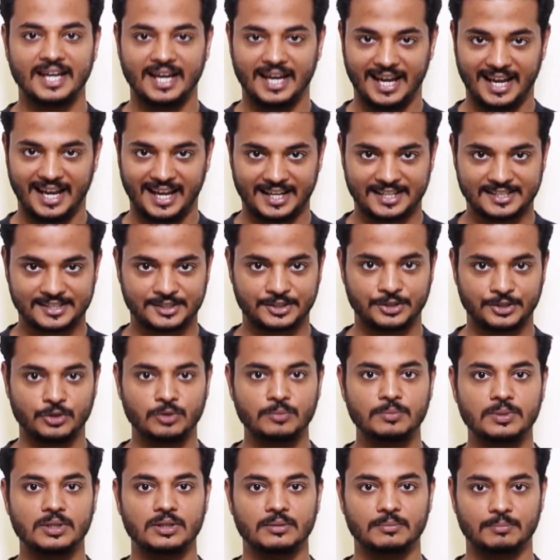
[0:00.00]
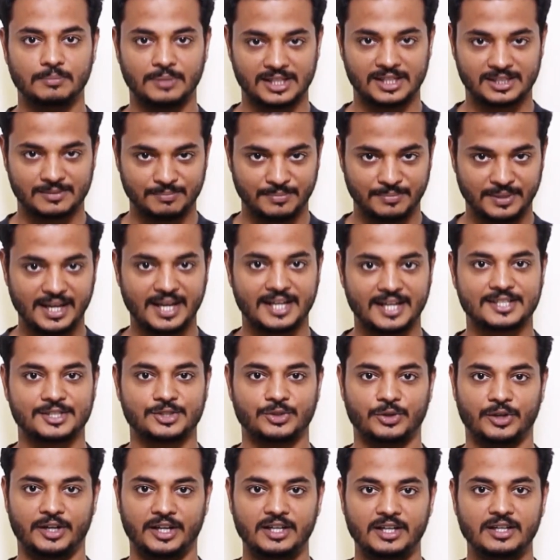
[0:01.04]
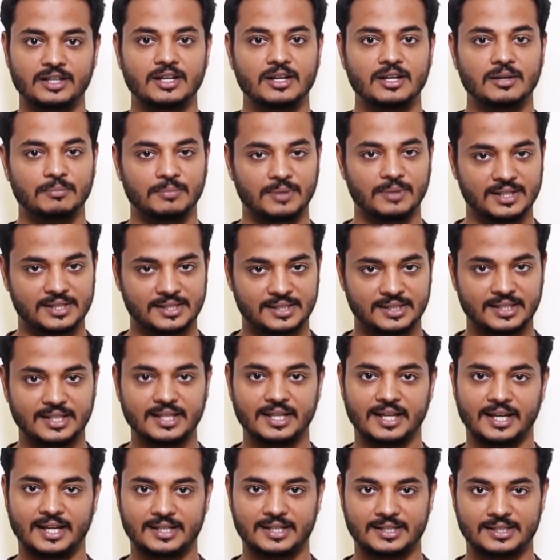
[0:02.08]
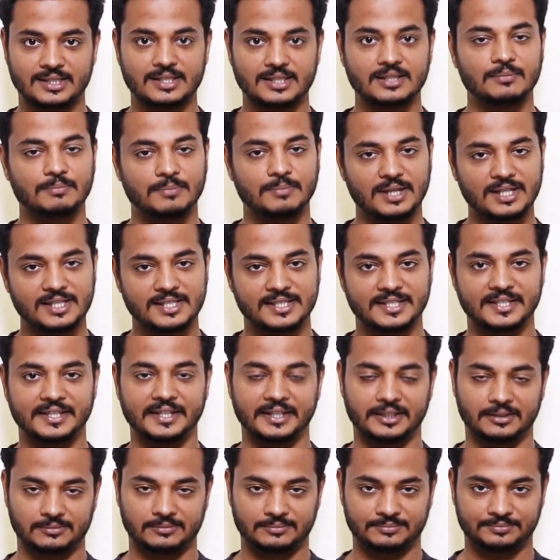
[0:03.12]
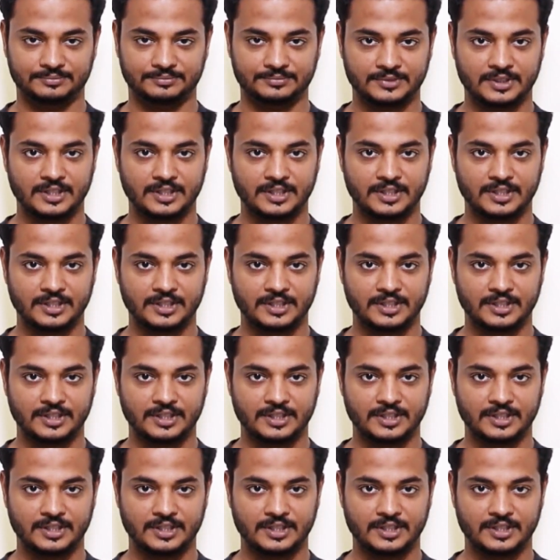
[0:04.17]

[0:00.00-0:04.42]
ax cubed plus bx squared plus cx plus d,